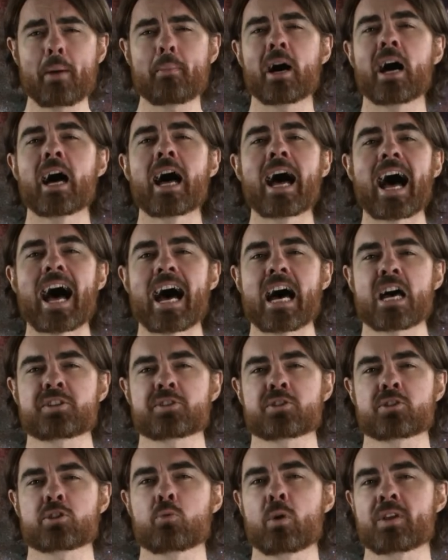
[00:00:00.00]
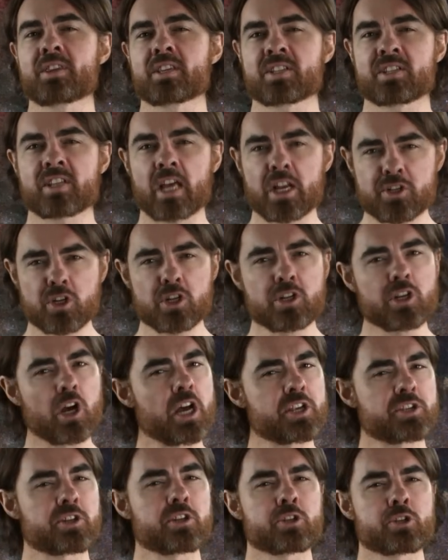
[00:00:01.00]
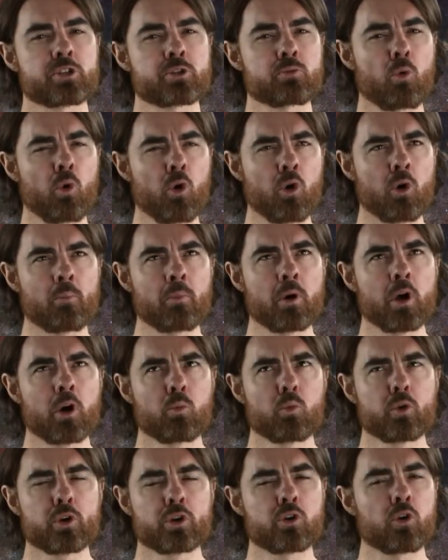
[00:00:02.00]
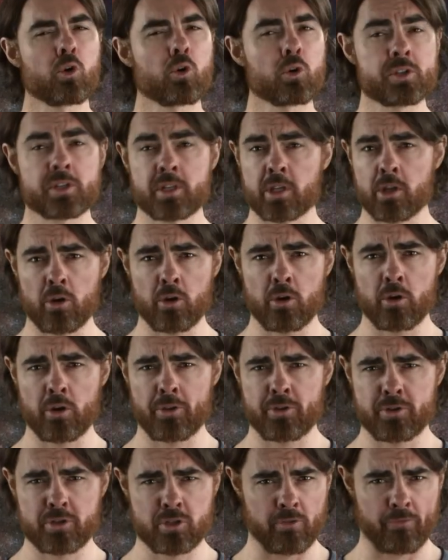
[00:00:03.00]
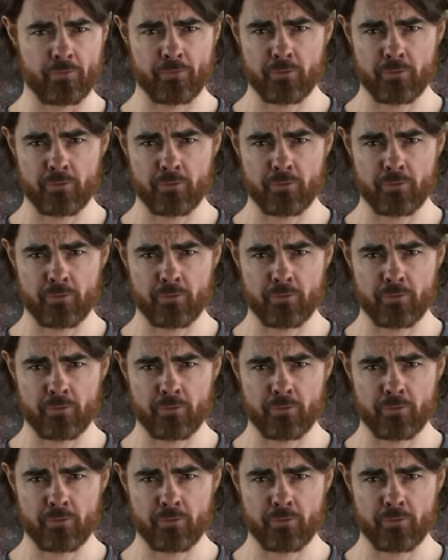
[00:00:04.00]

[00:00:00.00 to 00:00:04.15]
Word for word: Bubba asks whether such a Dyson swarm would cause the Earth to